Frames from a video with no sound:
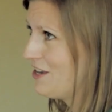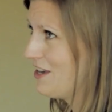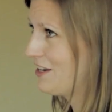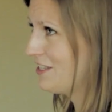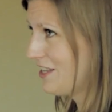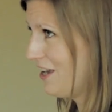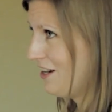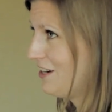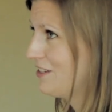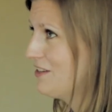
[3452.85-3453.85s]

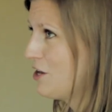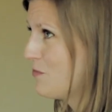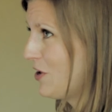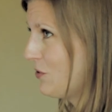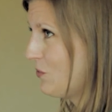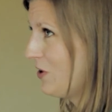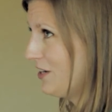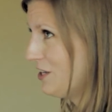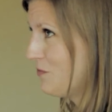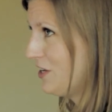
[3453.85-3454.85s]
excited about
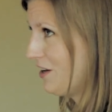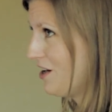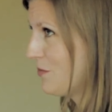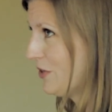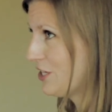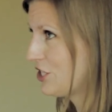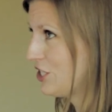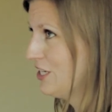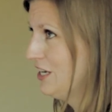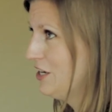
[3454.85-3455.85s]
what can be
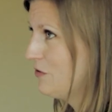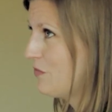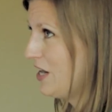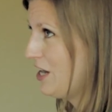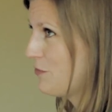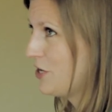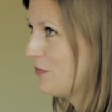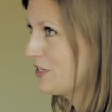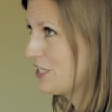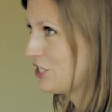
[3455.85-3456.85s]
accomplished by upright
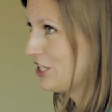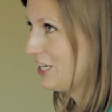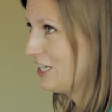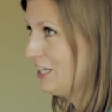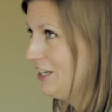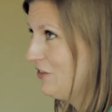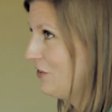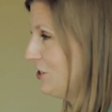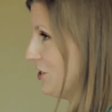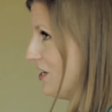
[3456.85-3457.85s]
positioning,
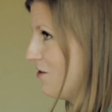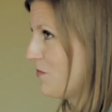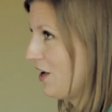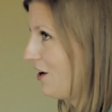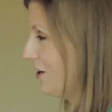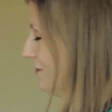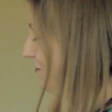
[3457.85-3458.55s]
we'll just have better